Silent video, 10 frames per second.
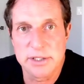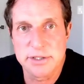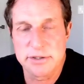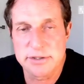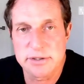
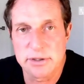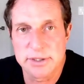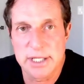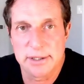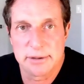You just learned
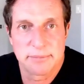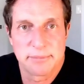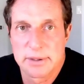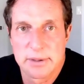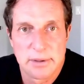how to
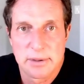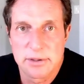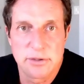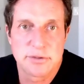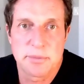
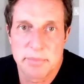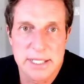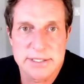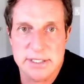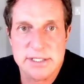do some
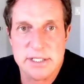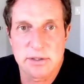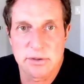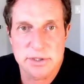basic skills,